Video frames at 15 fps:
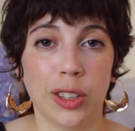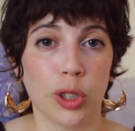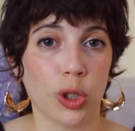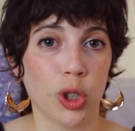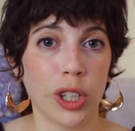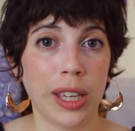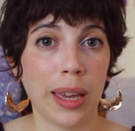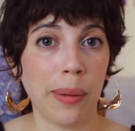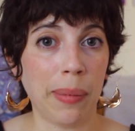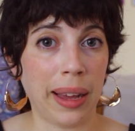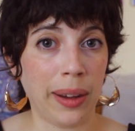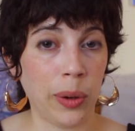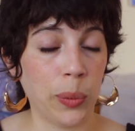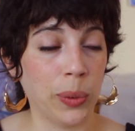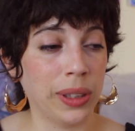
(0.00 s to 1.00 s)
So she came
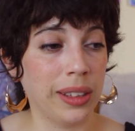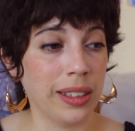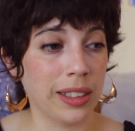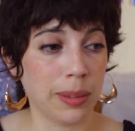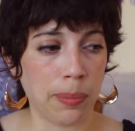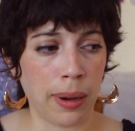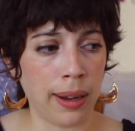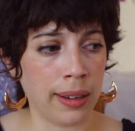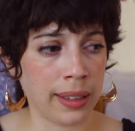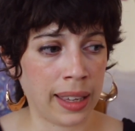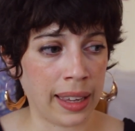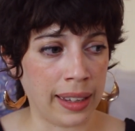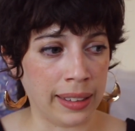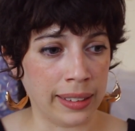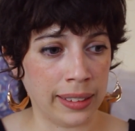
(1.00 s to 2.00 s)
out with this
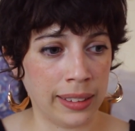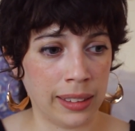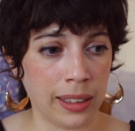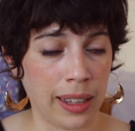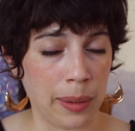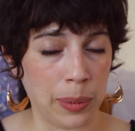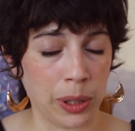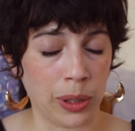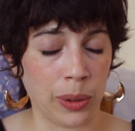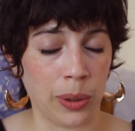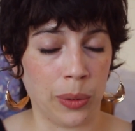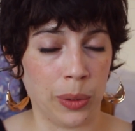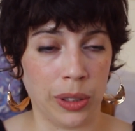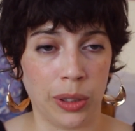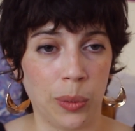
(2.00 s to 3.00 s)
podcast
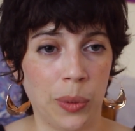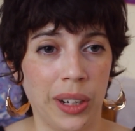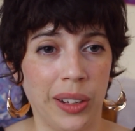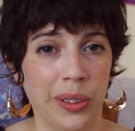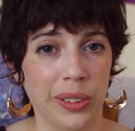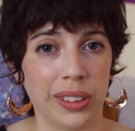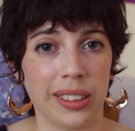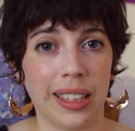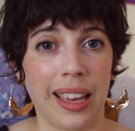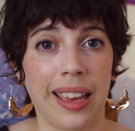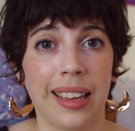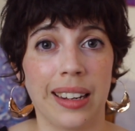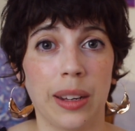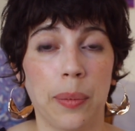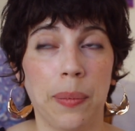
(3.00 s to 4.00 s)
episode with someone else
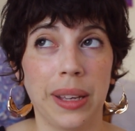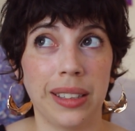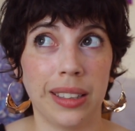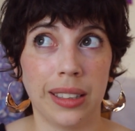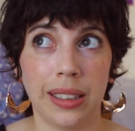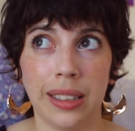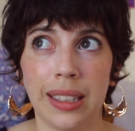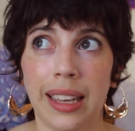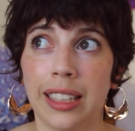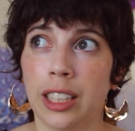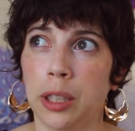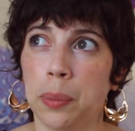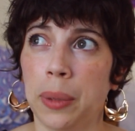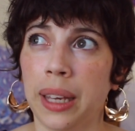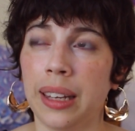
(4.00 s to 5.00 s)
and basically
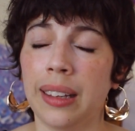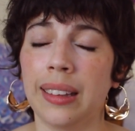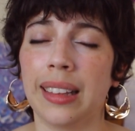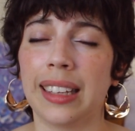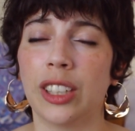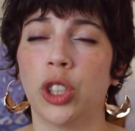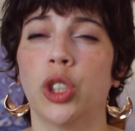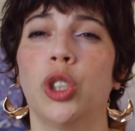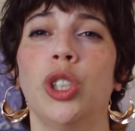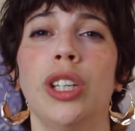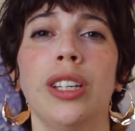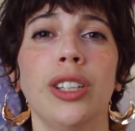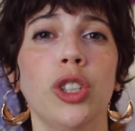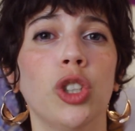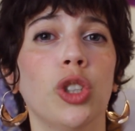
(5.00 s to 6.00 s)
explaining that
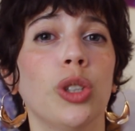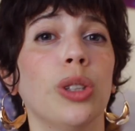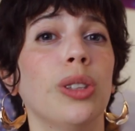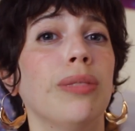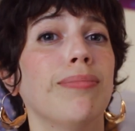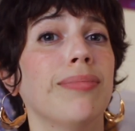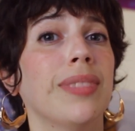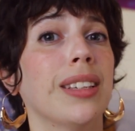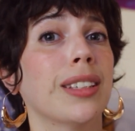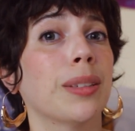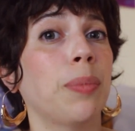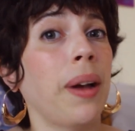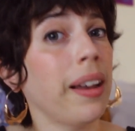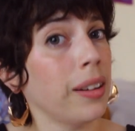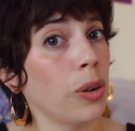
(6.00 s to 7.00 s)
she,
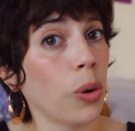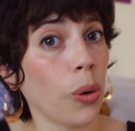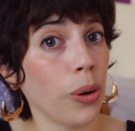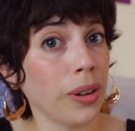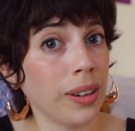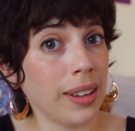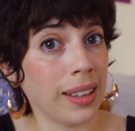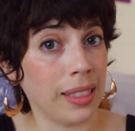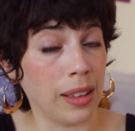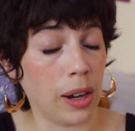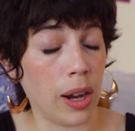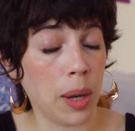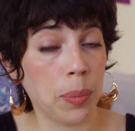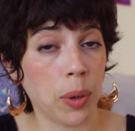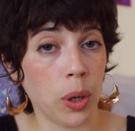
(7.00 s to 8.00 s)
despite growing in the
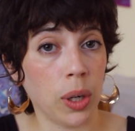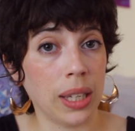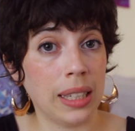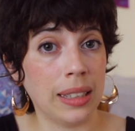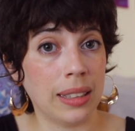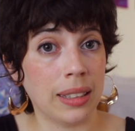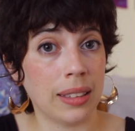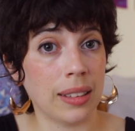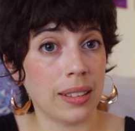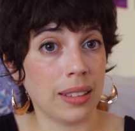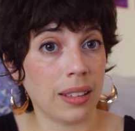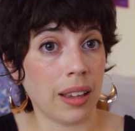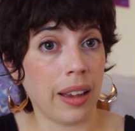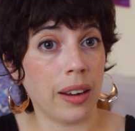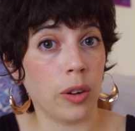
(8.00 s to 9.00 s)
Upper East
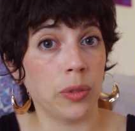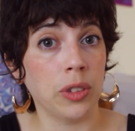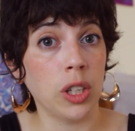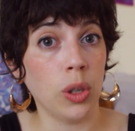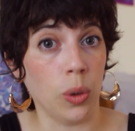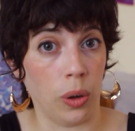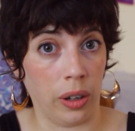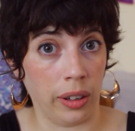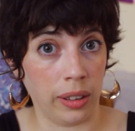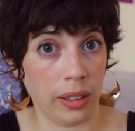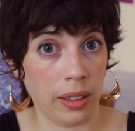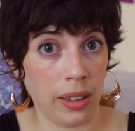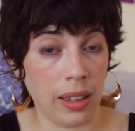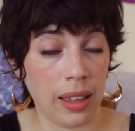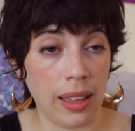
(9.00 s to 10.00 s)
Side of New York,
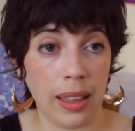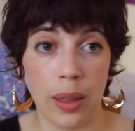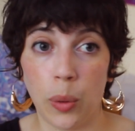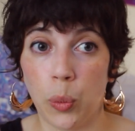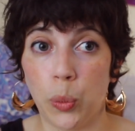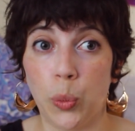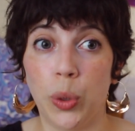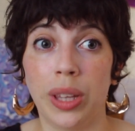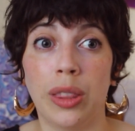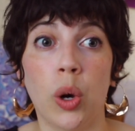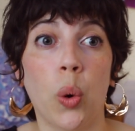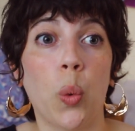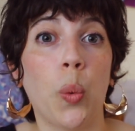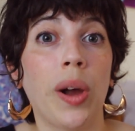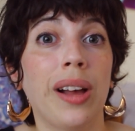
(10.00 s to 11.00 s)
with
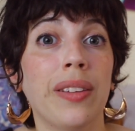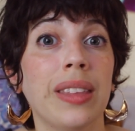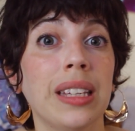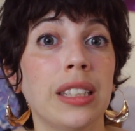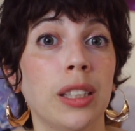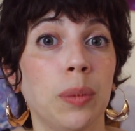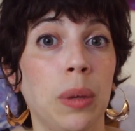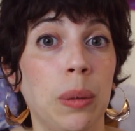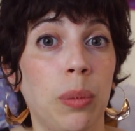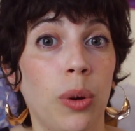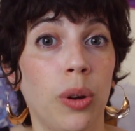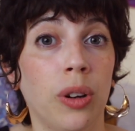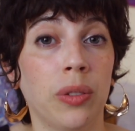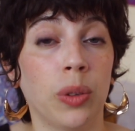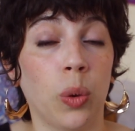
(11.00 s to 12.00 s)
the wealthiest
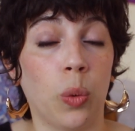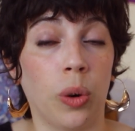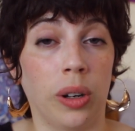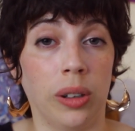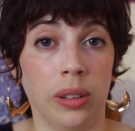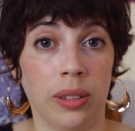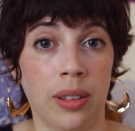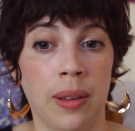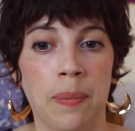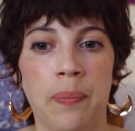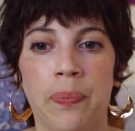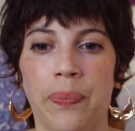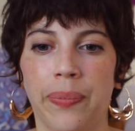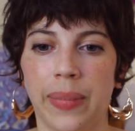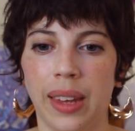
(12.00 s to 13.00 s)
people of the world,
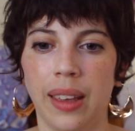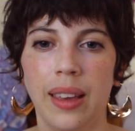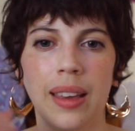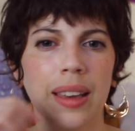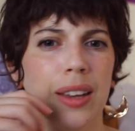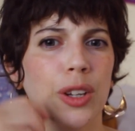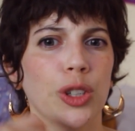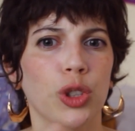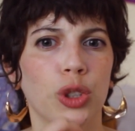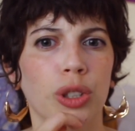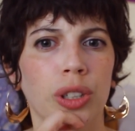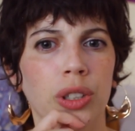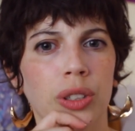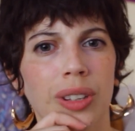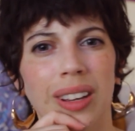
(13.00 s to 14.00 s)

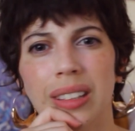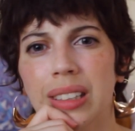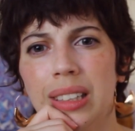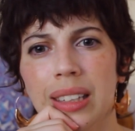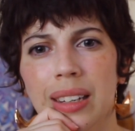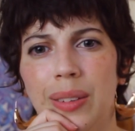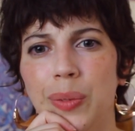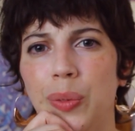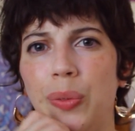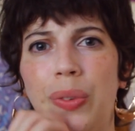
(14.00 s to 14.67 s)
she just didn't